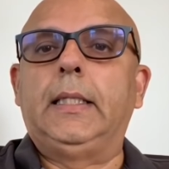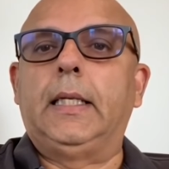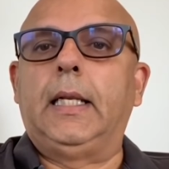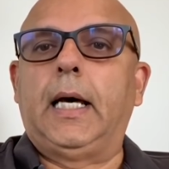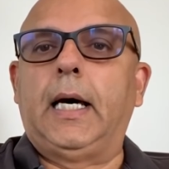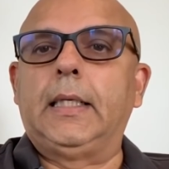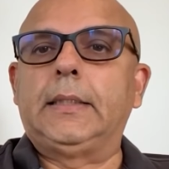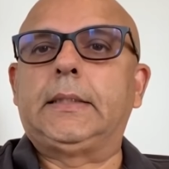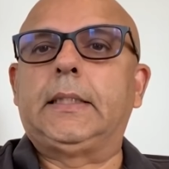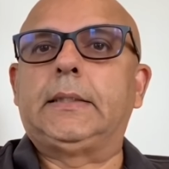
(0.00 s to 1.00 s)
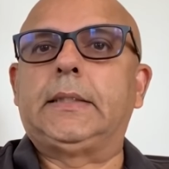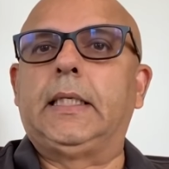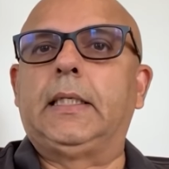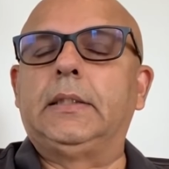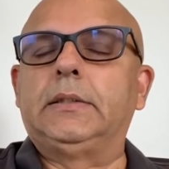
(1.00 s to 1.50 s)
the last
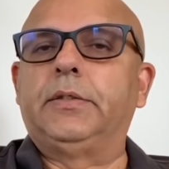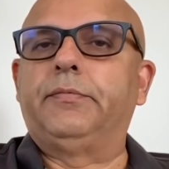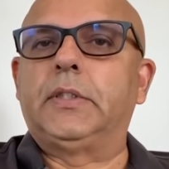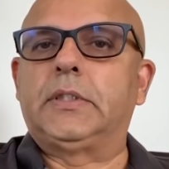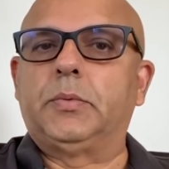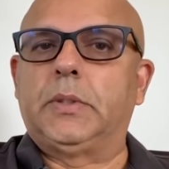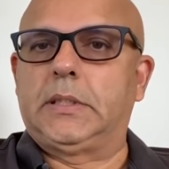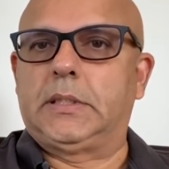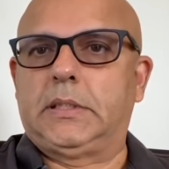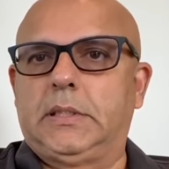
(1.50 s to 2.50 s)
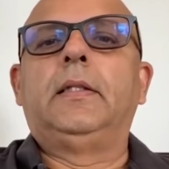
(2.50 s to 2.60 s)
sentence of this verse.